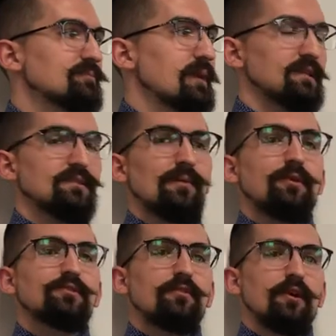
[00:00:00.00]
based on
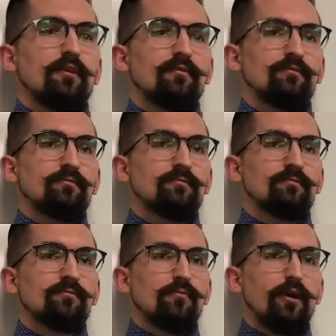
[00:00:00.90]
what you know,
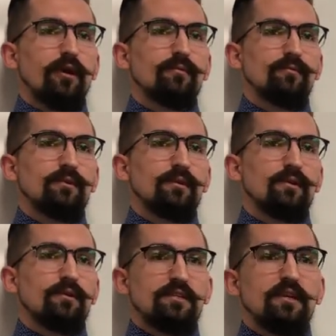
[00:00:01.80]
right?
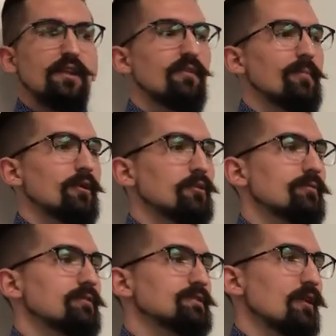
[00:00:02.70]
Because again, if I'm gonna go
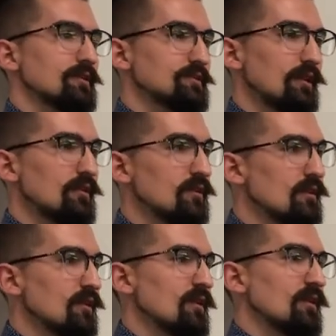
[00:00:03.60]
look for salsa,
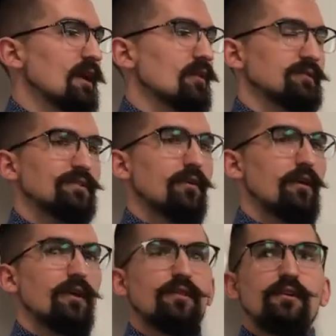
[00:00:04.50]
I don't
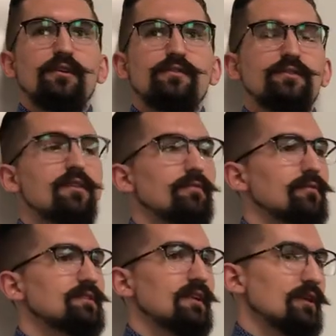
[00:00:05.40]
start in the
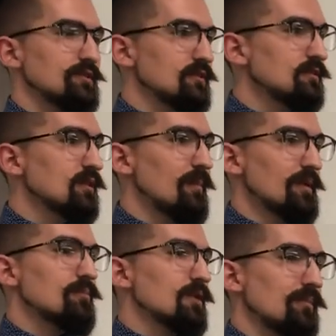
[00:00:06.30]
seafood section. I'm
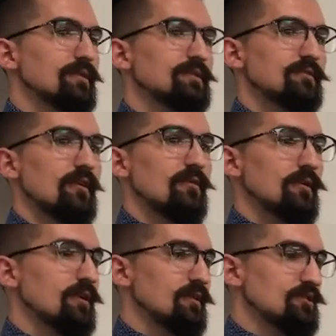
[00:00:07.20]
gonna probably start
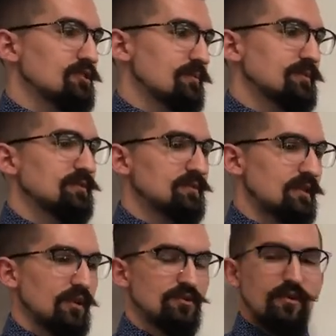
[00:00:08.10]
in the chips
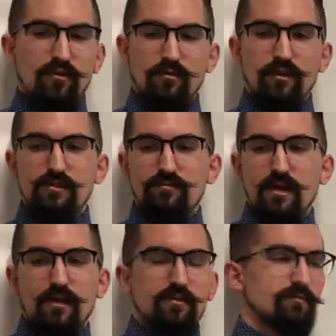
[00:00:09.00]
section or the
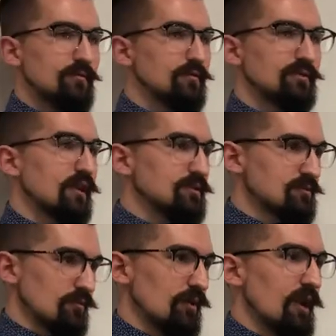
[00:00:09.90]
Hispanic food
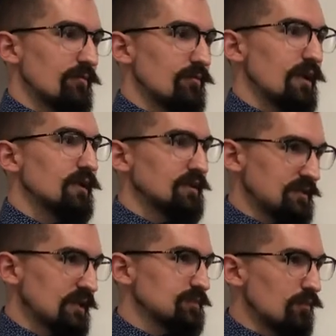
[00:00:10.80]
section or whatever, right? Because
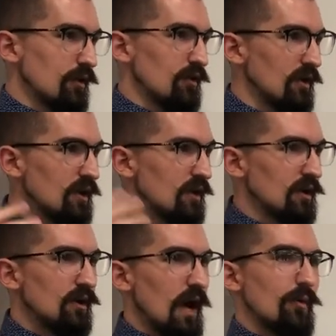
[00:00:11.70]
that's where
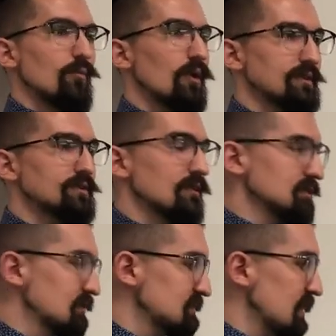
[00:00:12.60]
I would want to start.
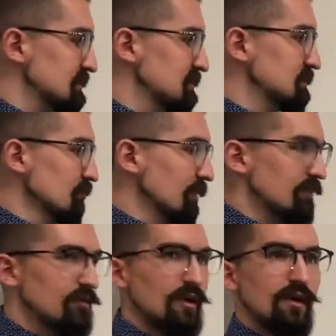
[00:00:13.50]
So this has to do with